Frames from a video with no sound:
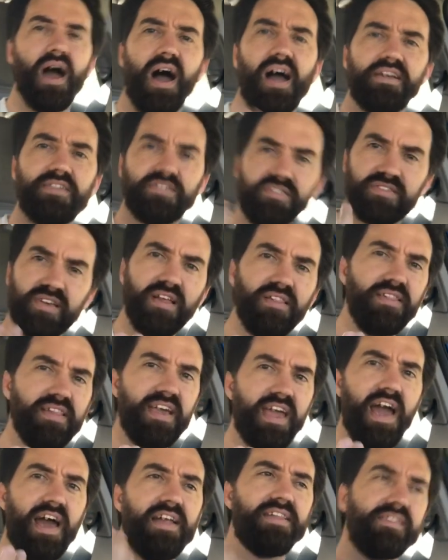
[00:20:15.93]
I suddenly
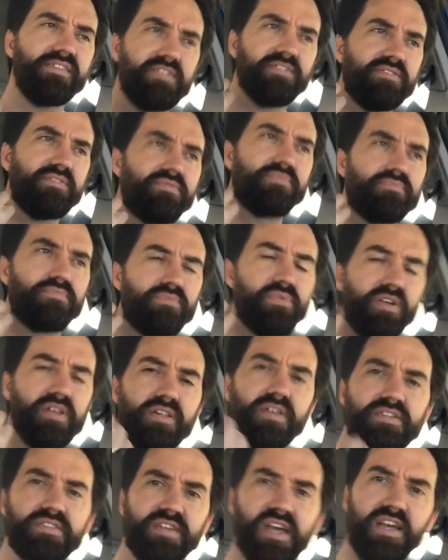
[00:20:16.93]
had this
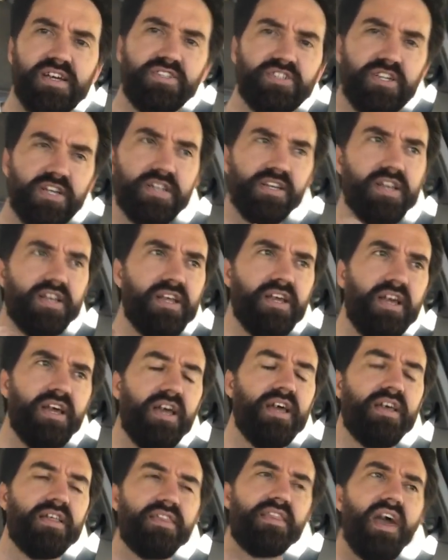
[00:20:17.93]
realization
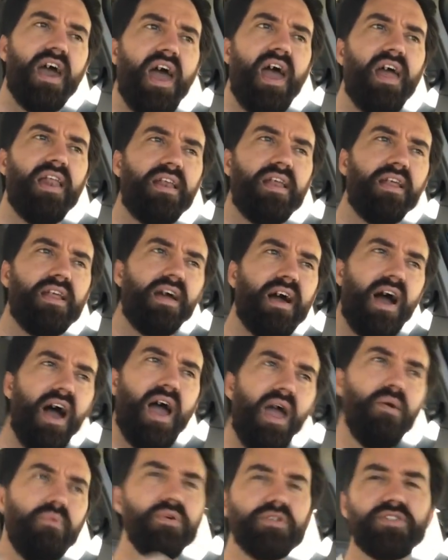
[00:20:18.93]
that
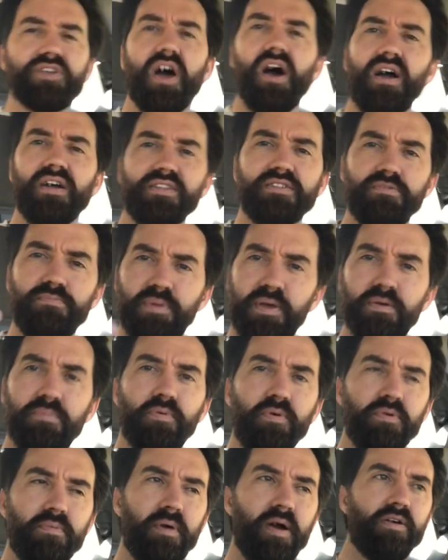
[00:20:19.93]
I would talk to
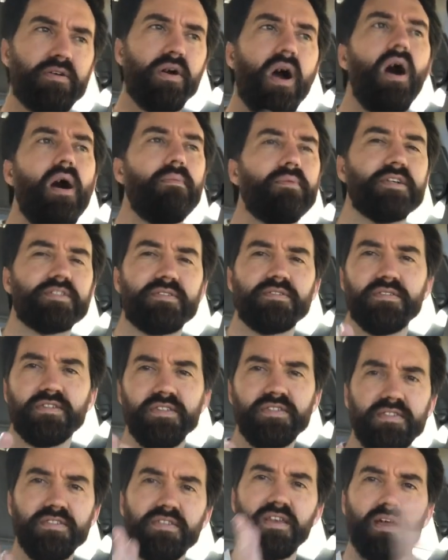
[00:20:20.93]
people about comics, and
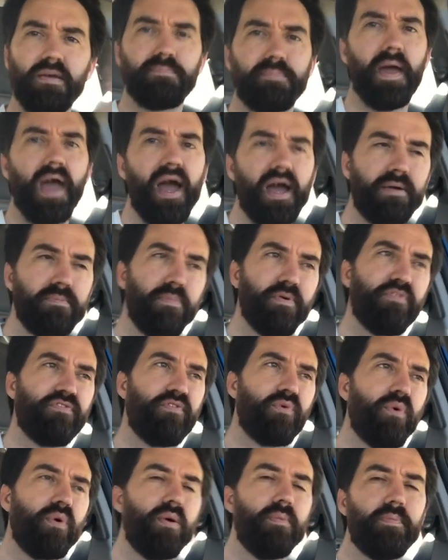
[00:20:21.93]
this is like back
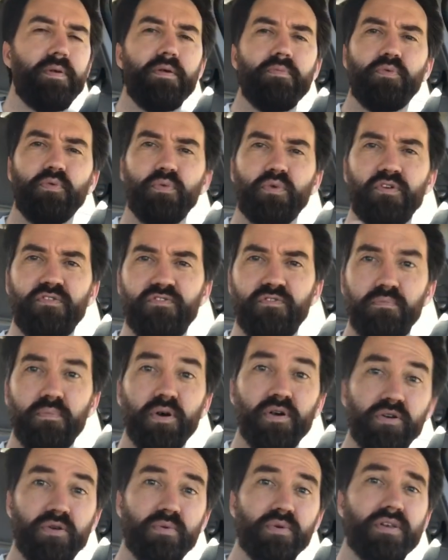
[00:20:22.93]
before people were
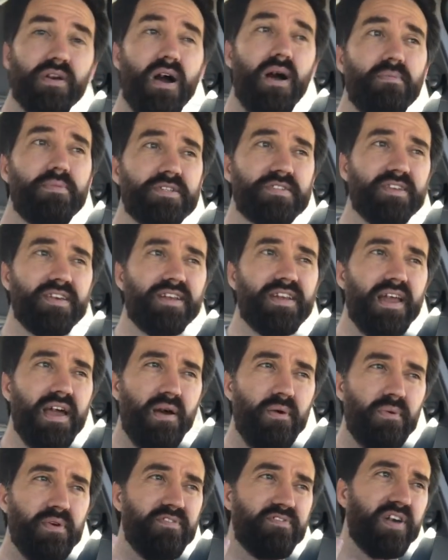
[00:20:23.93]
familiar with comics. Like
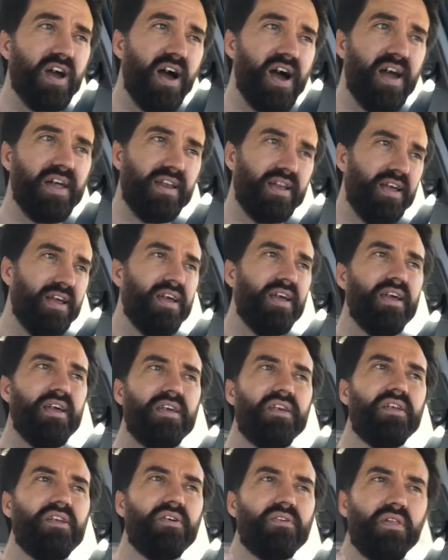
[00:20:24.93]
now we've got,
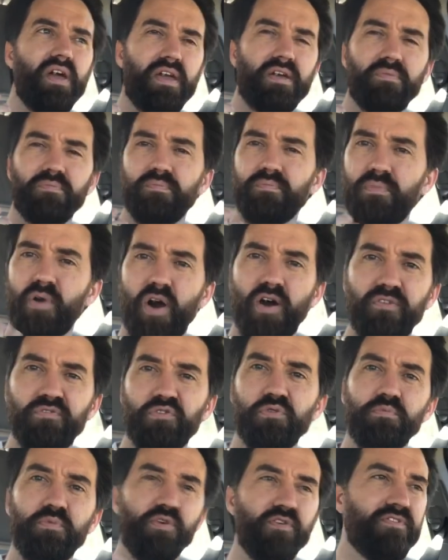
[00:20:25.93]
you know, like
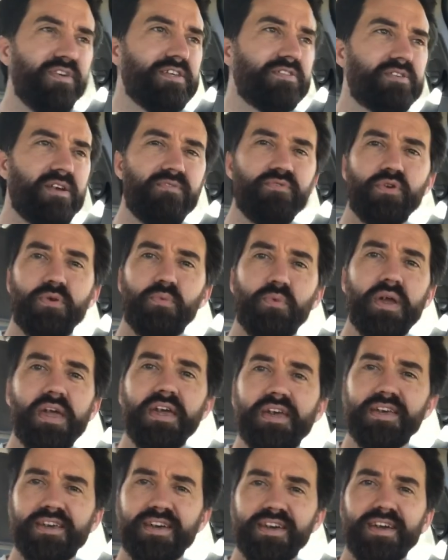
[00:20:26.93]
Marvel movies every
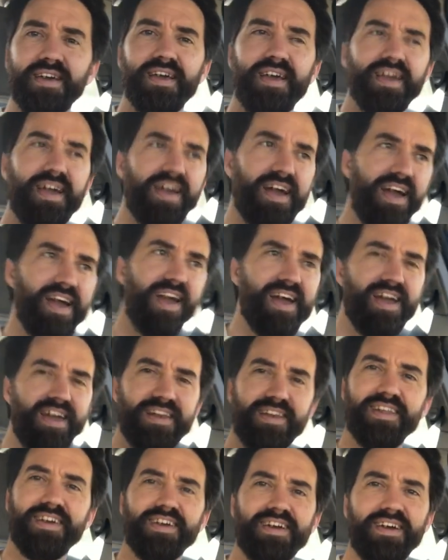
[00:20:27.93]
week,
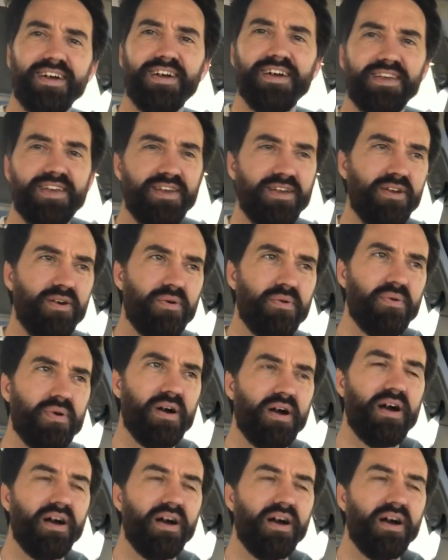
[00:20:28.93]
and, you know,